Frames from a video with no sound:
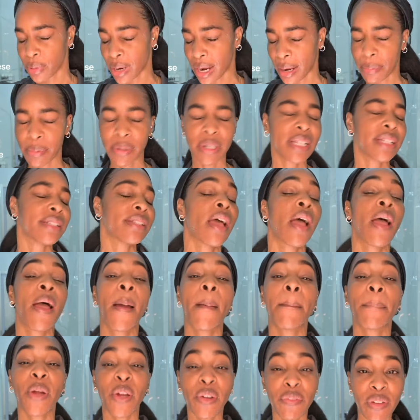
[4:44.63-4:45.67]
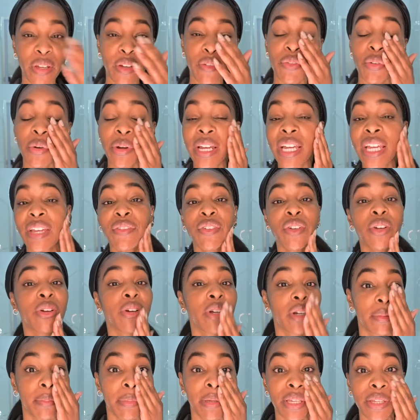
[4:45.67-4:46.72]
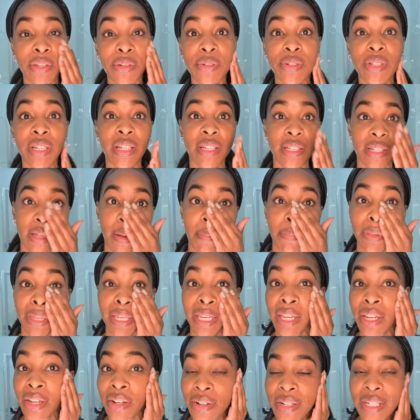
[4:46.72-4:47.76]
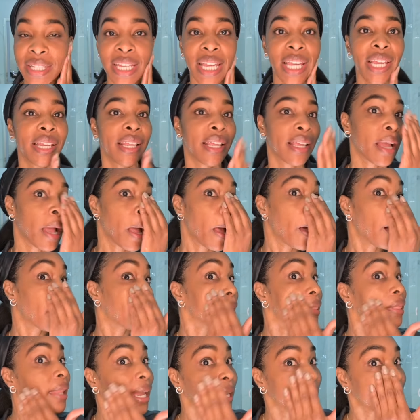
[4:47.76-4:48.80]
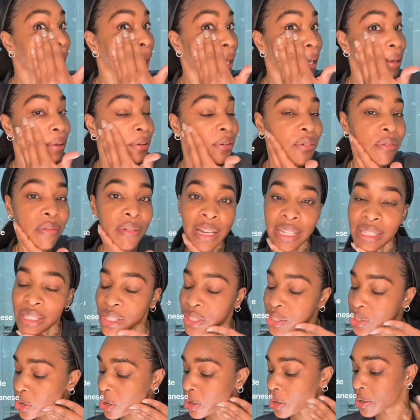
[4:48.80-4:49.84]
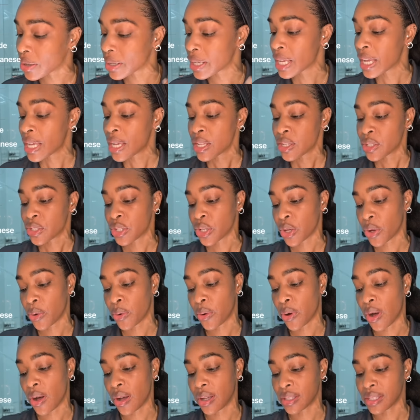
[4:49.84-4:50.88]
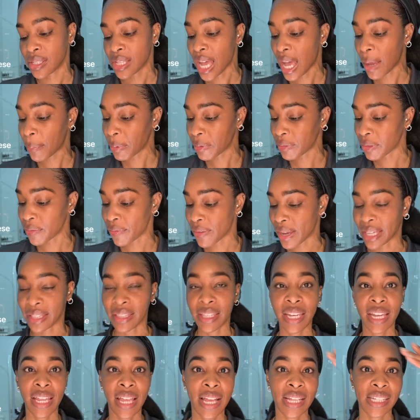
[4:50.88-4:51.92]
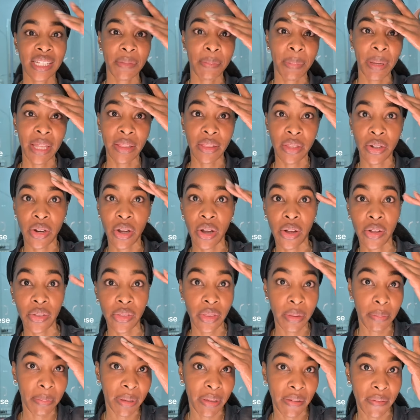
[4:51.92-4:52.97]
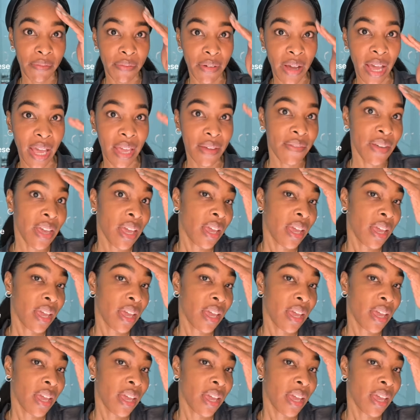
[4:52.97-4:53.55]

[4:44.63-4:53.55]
properties, perfect for if you're gonna be using something irritating like a retinol. So on top of the fact that it has a panthenol, the B five,